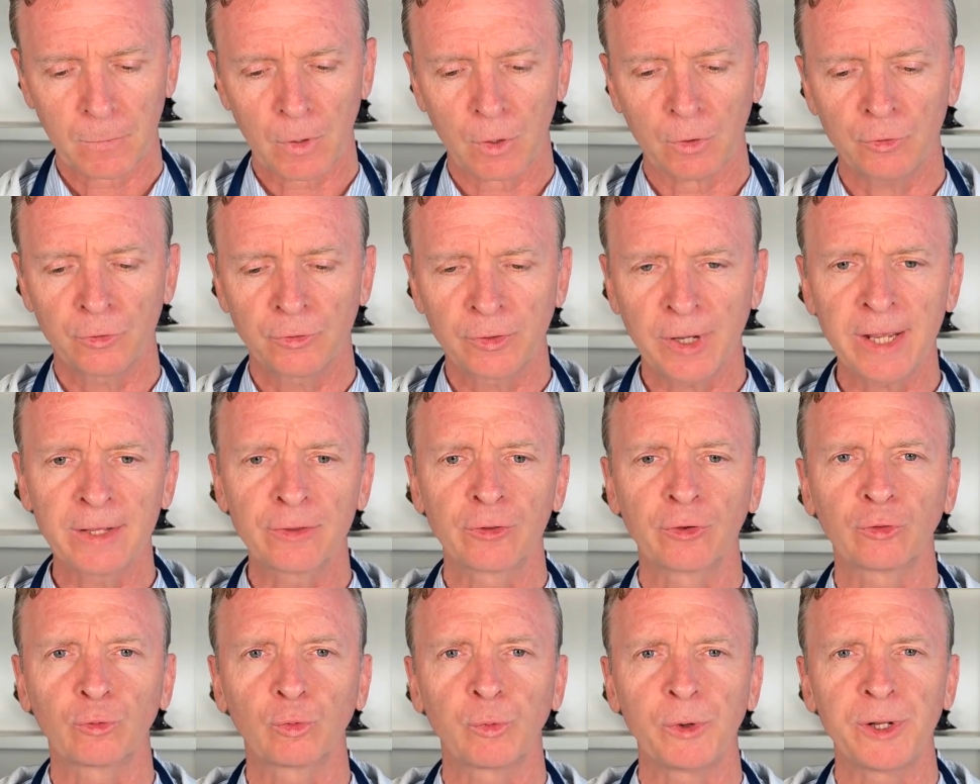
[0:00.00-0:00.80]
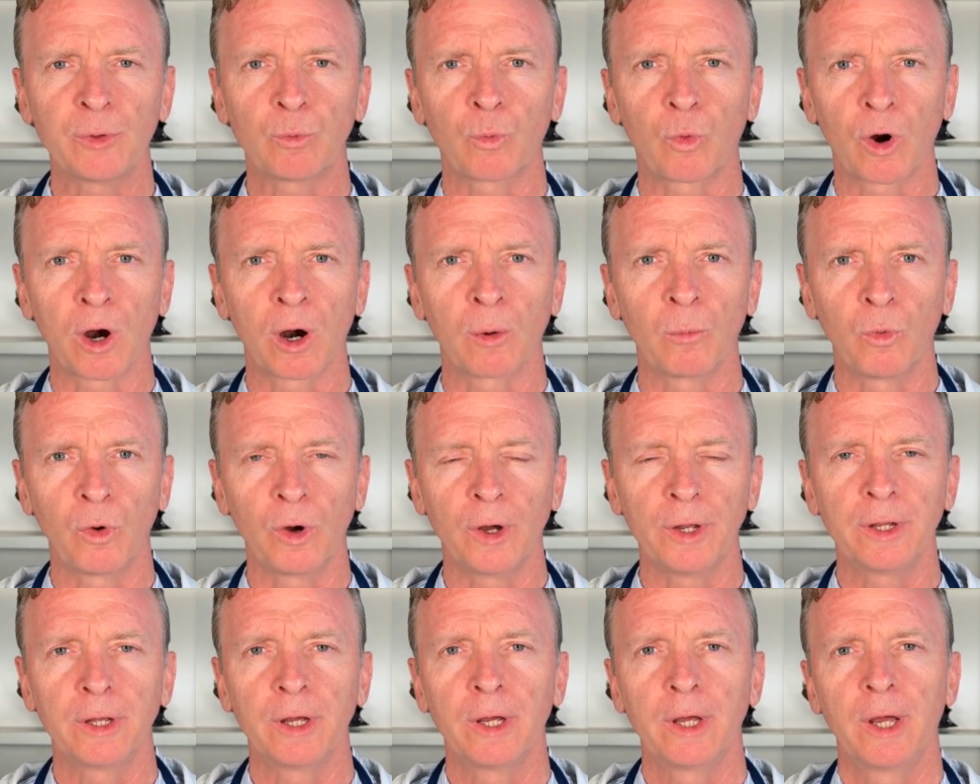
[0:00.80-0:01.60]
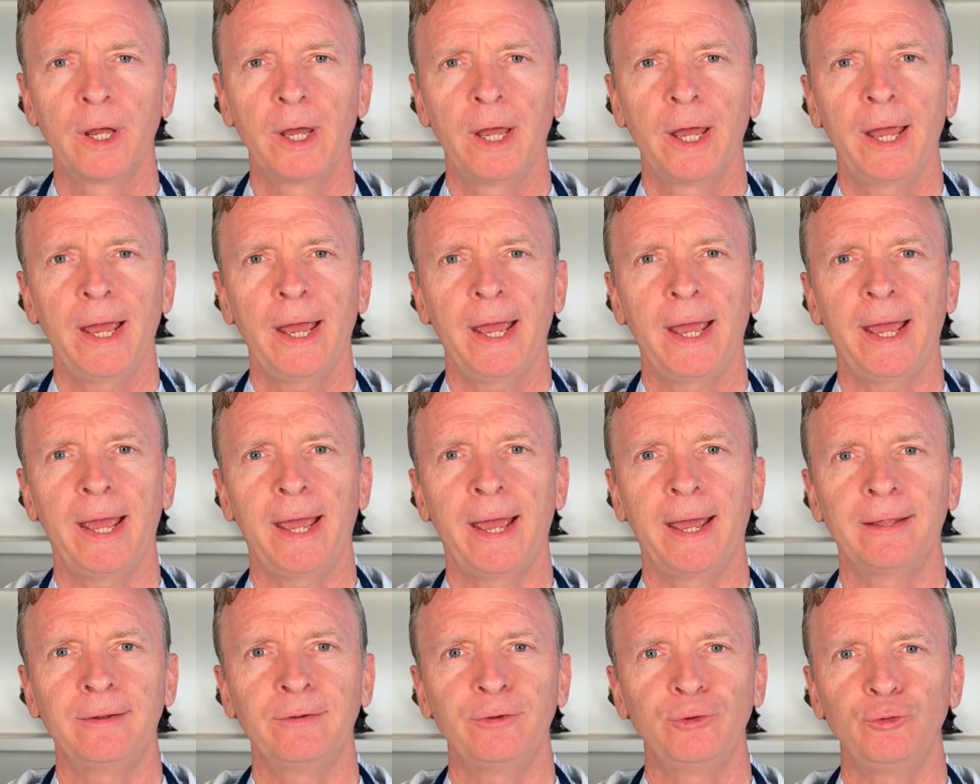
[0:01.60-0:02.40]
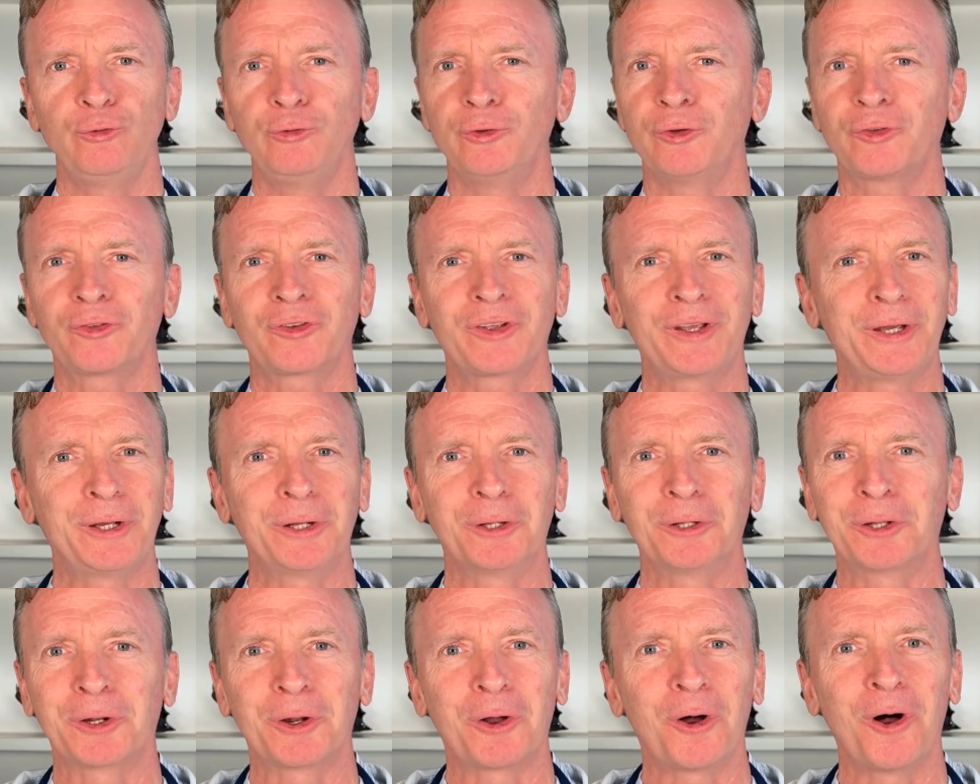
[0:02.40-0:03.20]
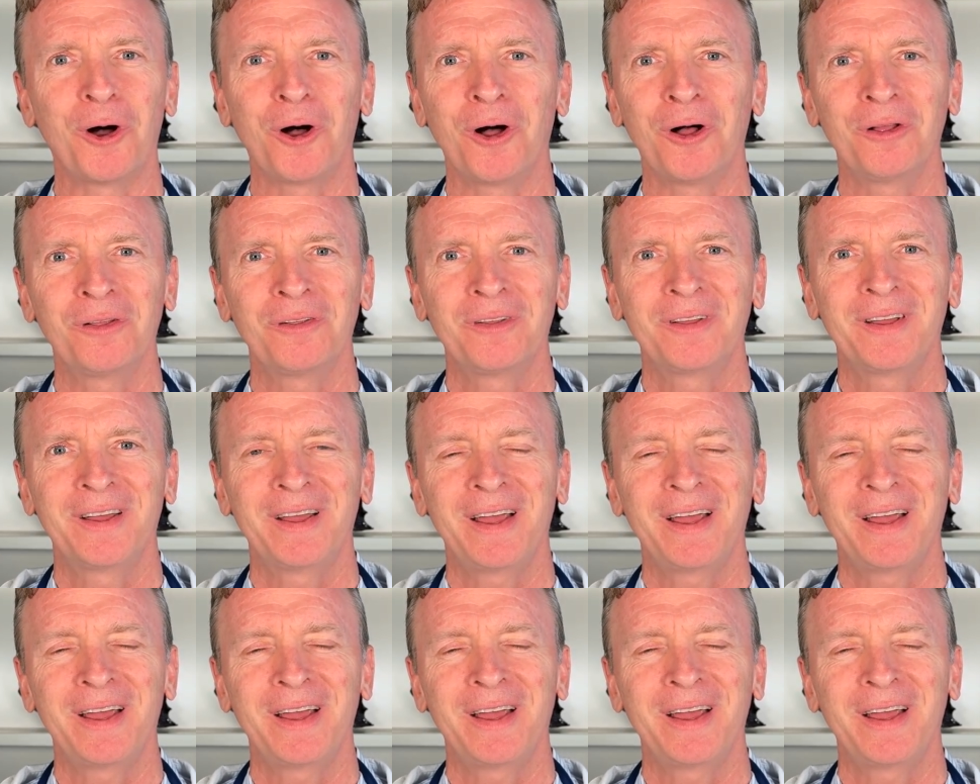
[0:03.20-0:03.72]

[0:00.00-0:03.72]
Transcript: You take the sweet wormwood and you just kill it all.